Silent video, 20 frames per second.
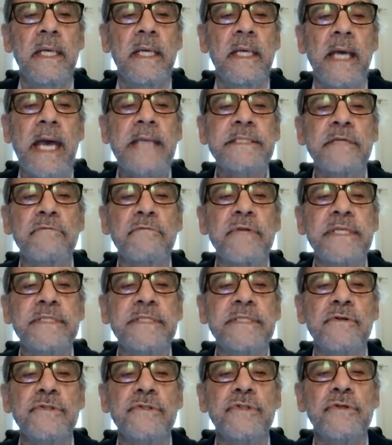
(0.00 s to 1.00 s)
As a
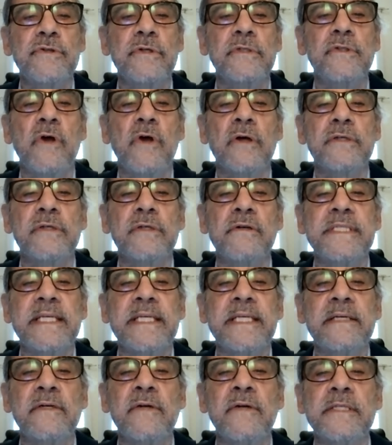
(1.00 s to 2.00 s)
researcher, Dr.
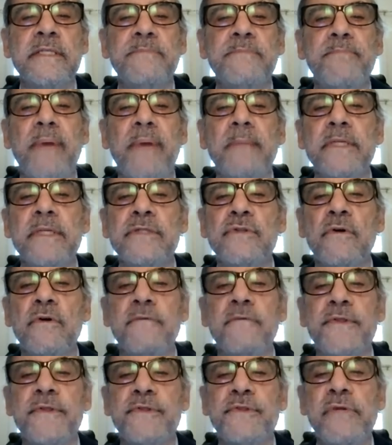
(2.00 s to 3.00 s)
Singer has published
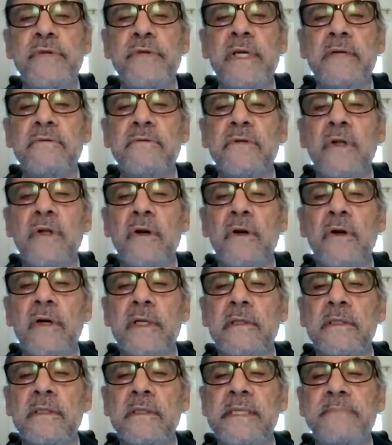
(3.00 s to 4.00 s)
over 300
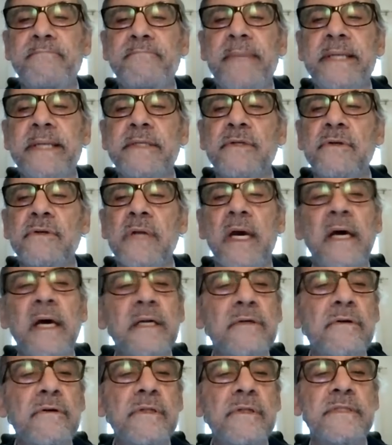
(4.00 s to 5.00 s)
articles and mentored
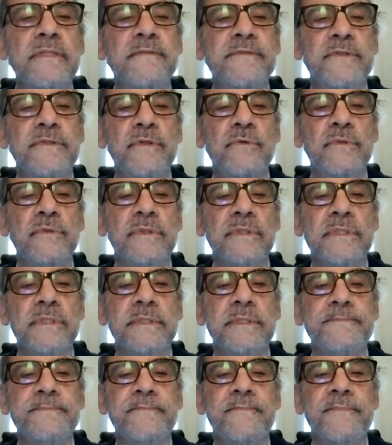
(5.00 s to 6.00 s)
hundreds of
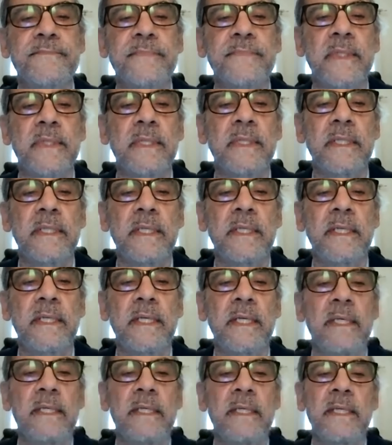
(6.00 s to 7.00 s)
students.
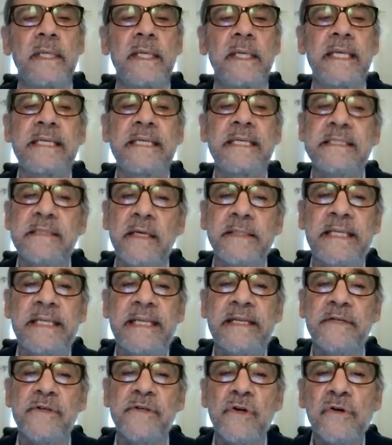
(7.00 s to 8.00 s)
He
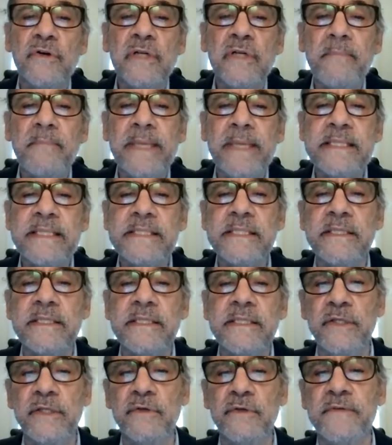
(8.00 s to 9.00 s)
studied internal medicine
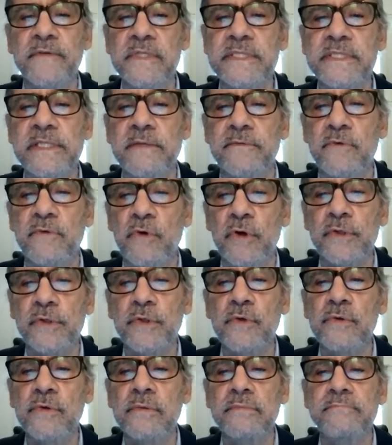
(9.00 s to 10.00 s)
at the University of
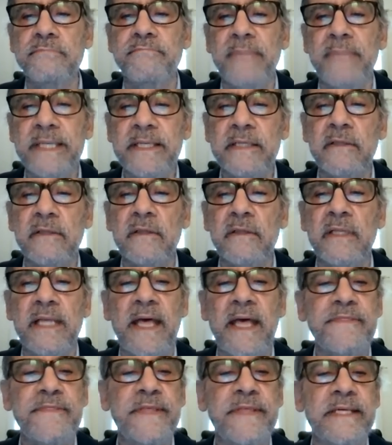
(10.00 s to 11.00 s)
Toronto, medical
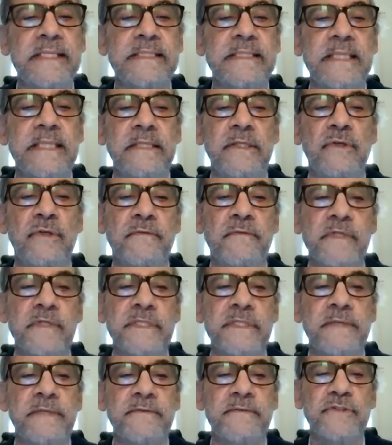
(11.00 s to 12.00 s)
ethics at
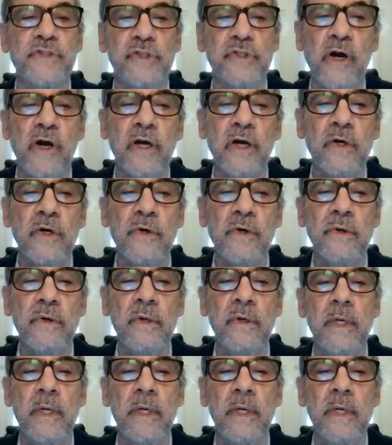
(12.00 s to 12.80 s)
University of Chicago,